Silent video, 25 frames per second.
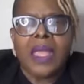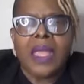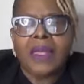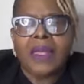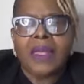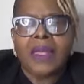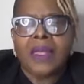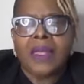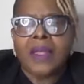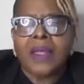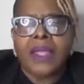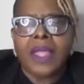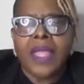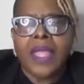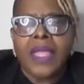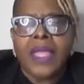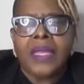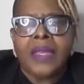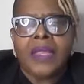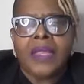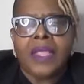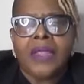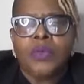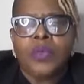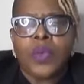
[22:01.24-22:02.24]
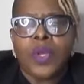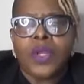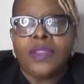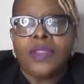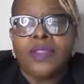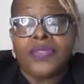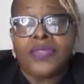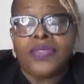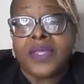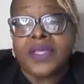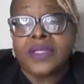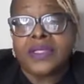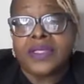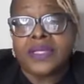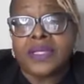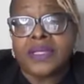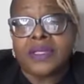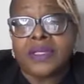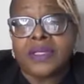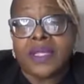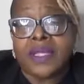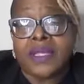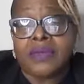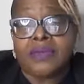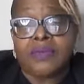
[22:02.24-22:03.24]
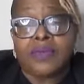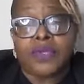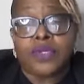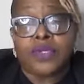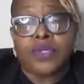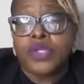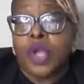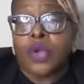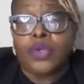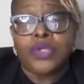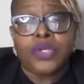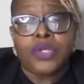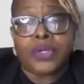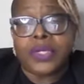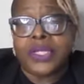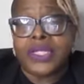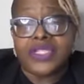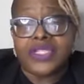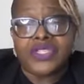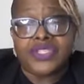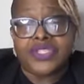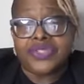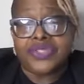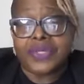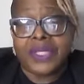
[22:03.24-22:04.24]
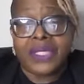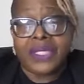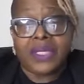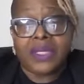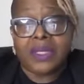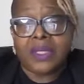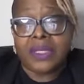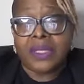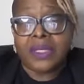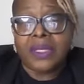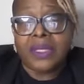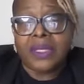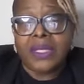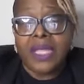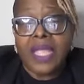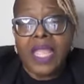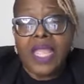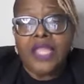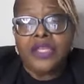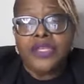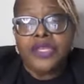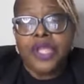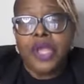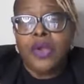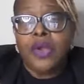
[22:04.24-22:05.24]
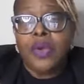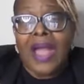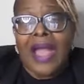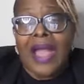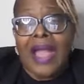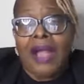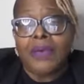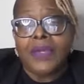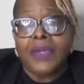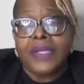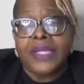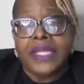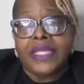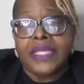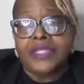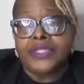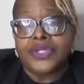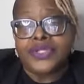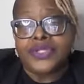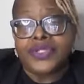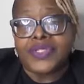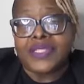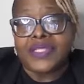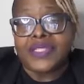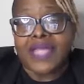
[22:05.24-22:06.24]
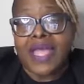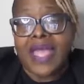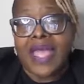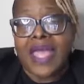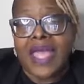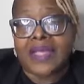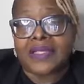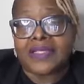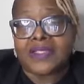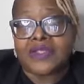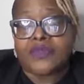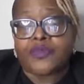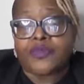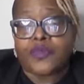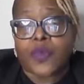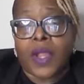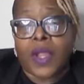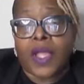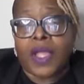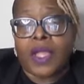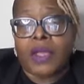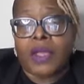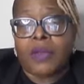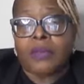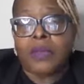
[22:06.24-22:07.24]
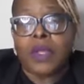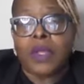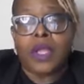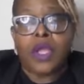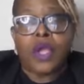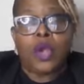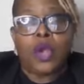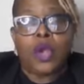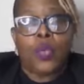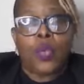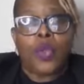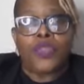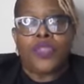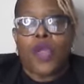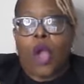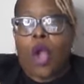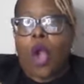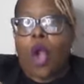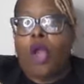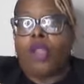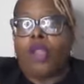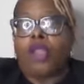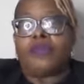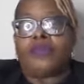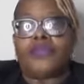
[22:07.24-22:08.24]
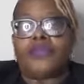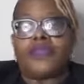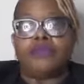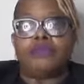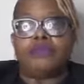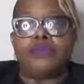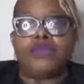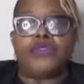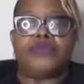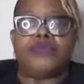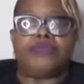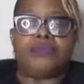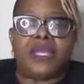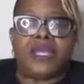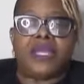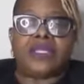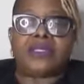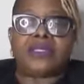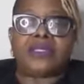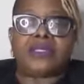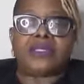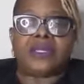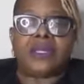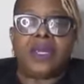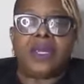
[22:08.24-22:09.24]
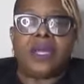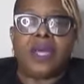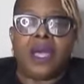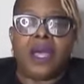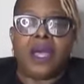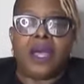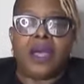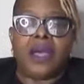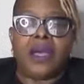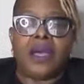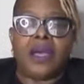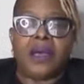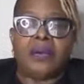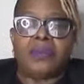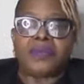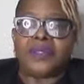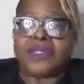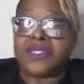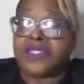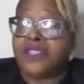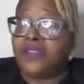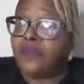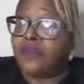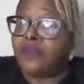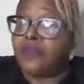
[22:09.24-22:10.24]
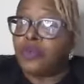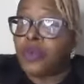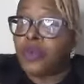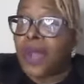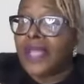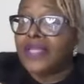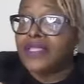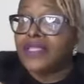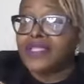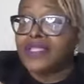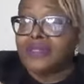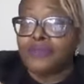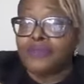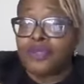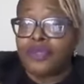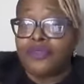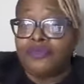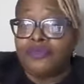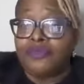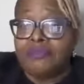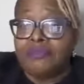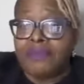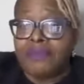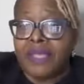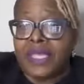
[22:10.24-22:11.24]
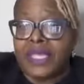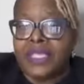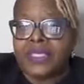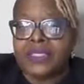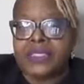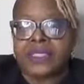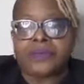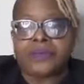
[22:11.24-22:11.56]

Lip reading: And one of the things that know your history and know how it intersects from with all of the movements, civil rights movement,